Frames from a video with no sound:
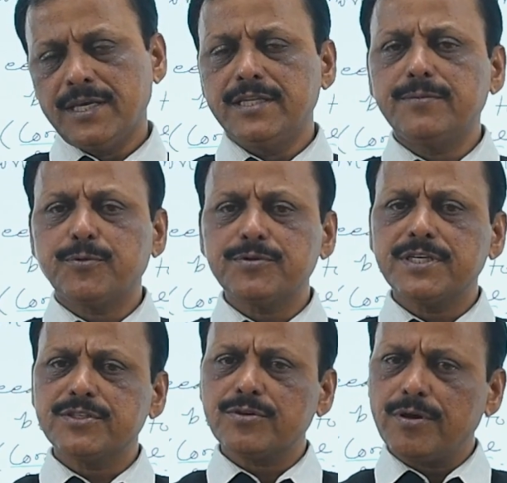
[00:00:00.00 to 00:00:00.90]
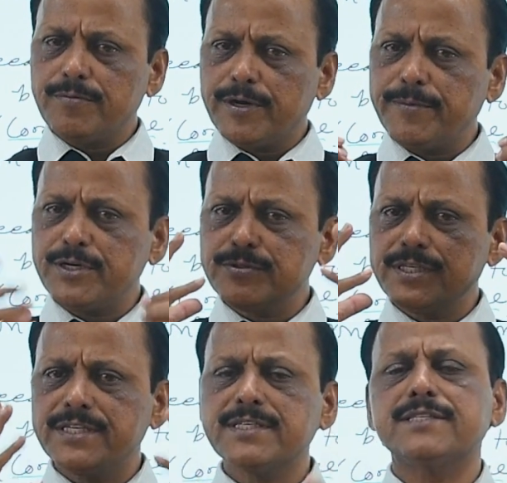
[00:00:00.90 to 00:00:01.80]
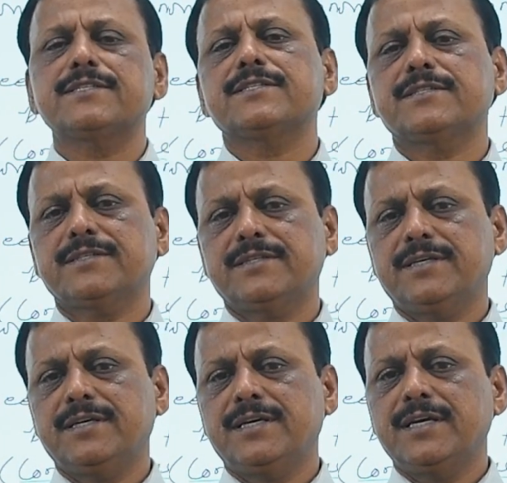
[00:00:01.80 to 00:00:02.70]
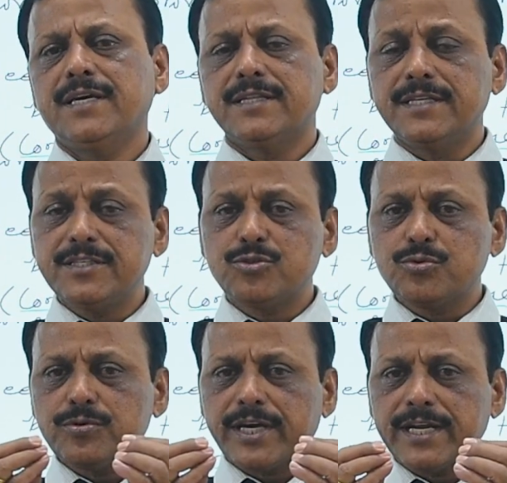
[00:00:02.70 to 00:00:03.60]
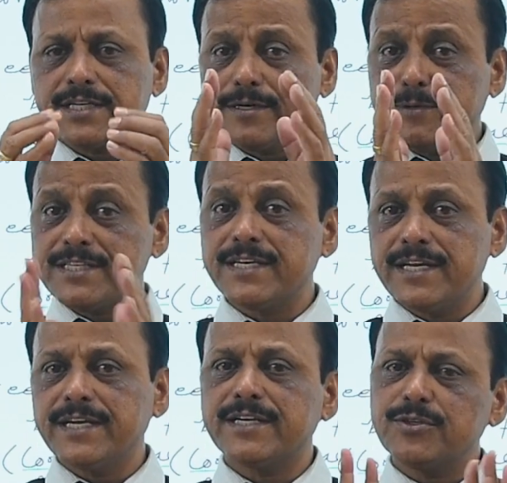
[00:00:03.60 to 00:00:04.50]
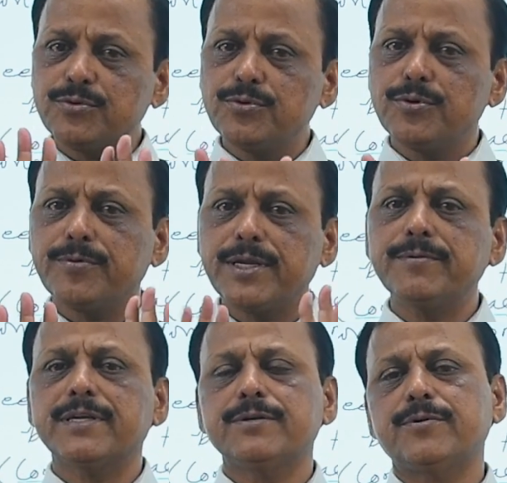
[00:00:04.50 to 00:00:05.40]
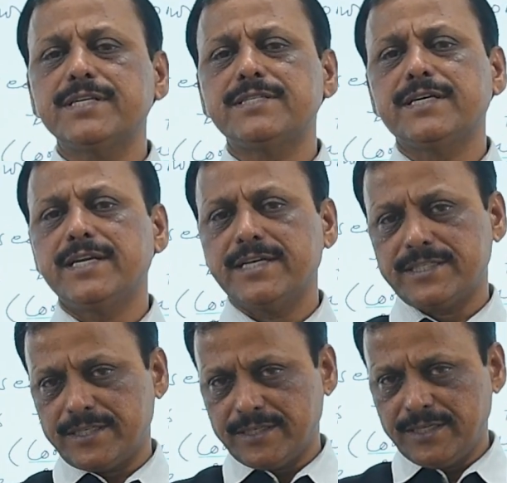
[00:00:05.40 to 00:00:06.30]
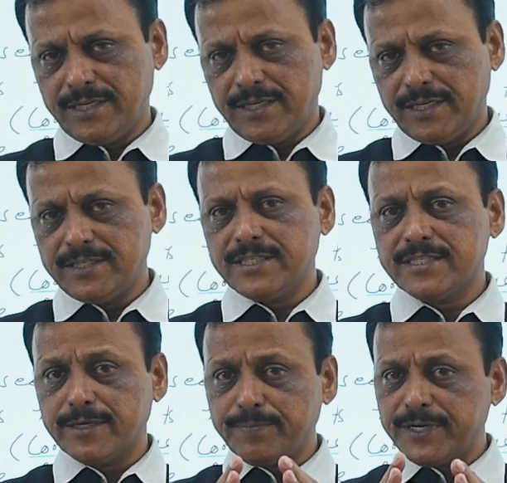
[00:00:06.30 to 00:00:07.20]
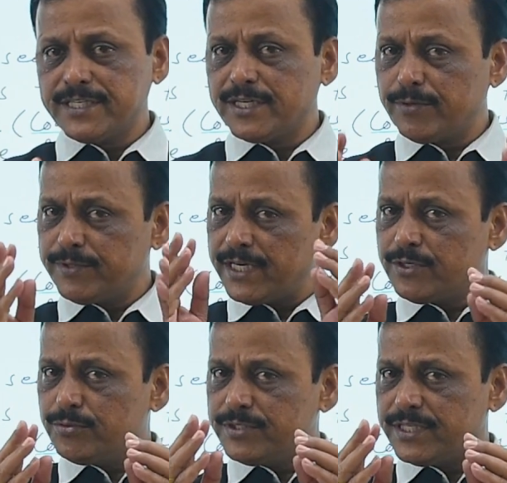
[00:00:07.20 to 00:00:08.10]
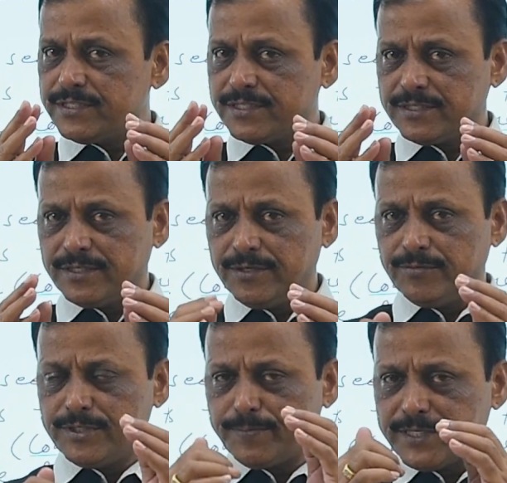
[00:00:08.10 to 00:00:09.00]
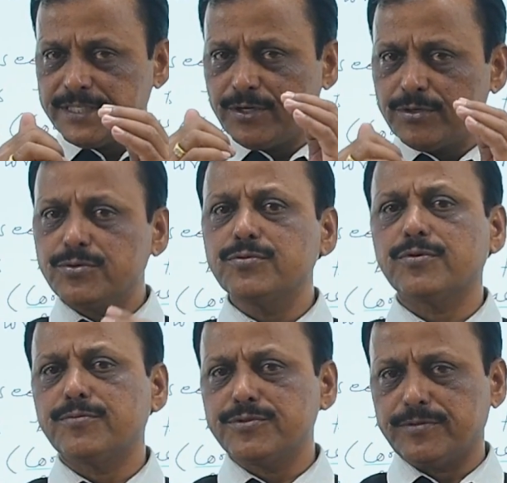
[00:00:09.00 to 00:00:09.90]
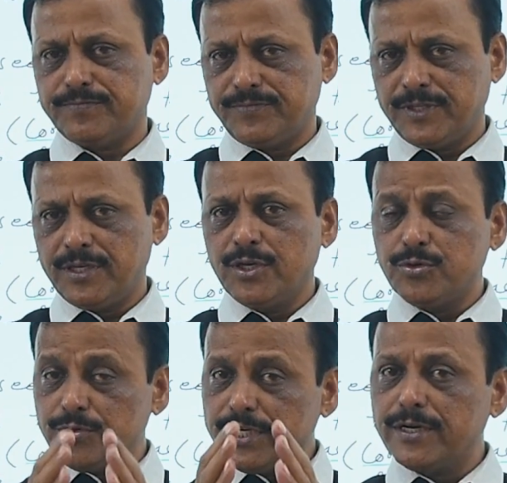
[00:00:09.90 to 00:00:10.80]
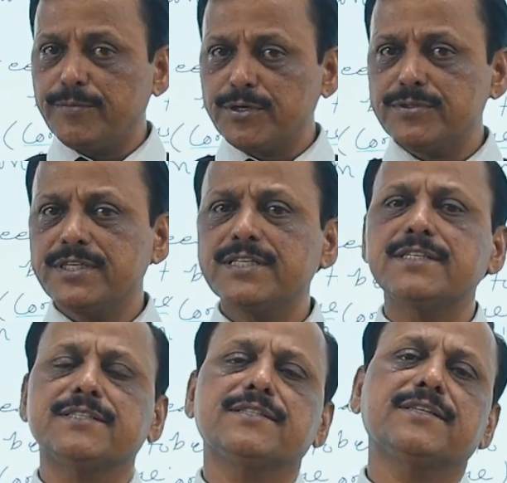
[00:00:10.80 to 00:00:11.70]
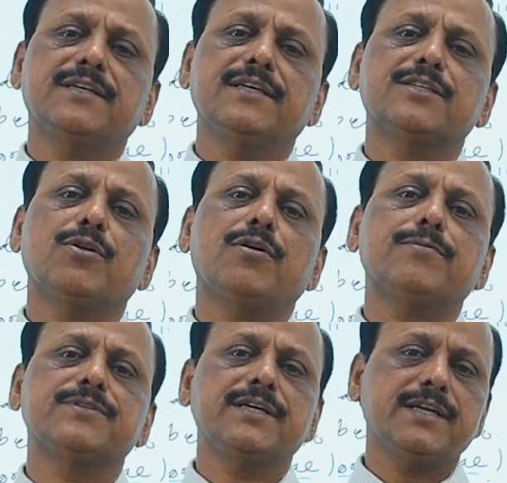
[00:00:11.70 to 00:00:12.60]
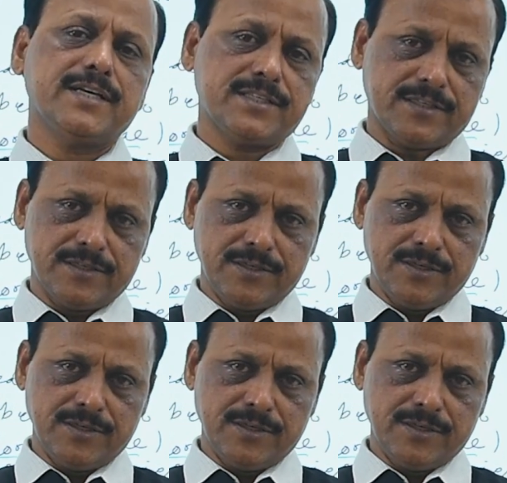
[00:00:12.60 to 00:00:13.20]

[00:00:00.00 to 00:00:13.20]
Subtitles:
in the process of gametogenesis, these two character may segregate. You know very well what is segregation. Is the separation of that two genes which present on two chromosomes. During gametogenesis is a law of segregation,